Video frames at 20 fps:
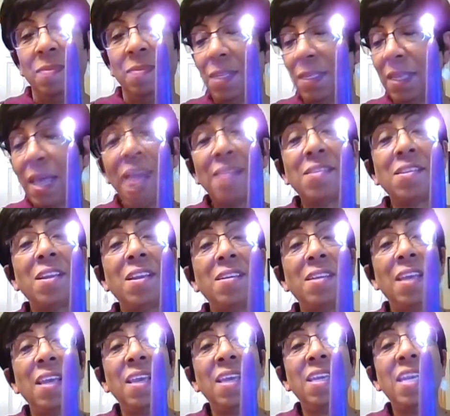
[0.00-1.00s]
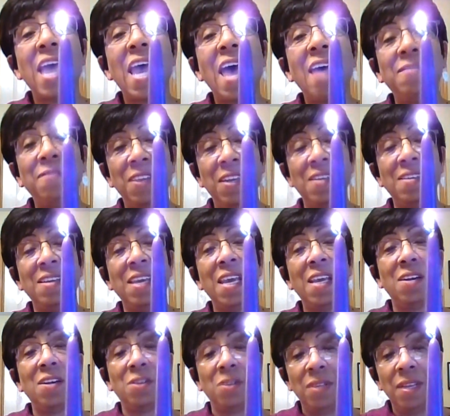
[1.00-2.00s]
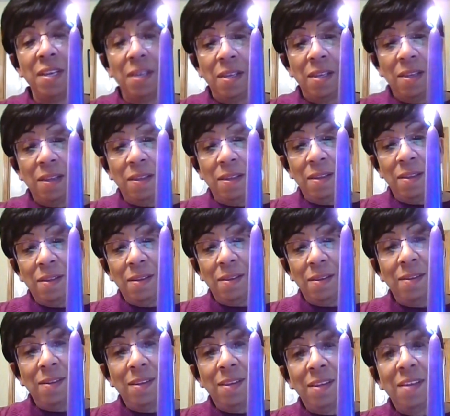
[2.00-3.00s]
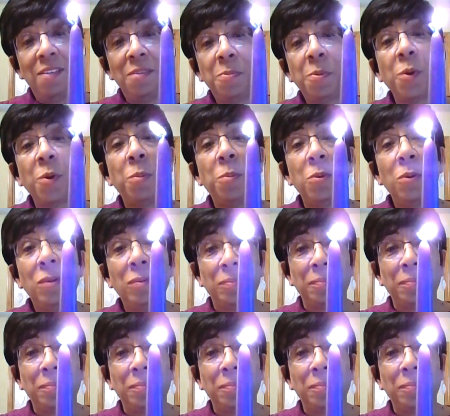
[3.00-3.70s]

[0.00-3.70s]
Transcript: Last Sunday in Advent candle. It is purple.